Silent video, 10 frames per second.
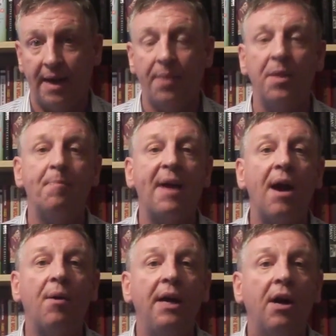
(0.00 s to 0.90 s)
And the
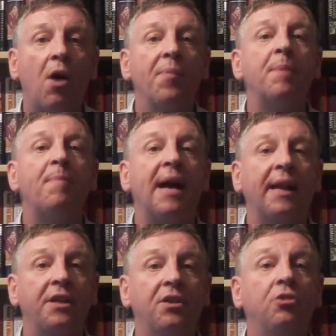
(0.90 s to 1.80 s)
power of the
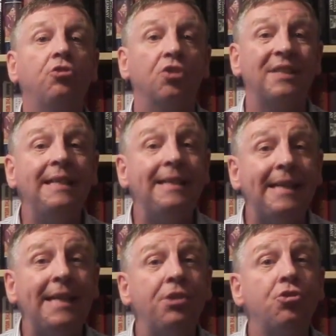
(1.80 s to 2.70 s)
ballot does
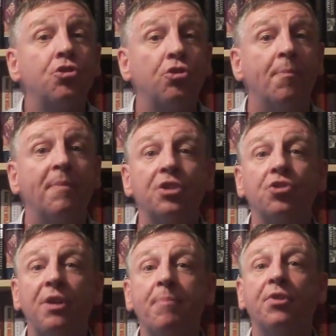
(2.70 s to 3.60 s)
indeed trump
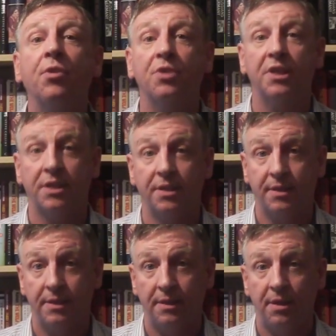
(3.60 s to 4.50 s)
street protest.
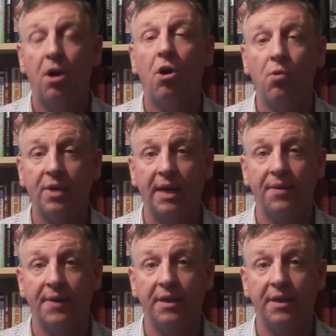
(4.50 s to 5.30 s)
Okay,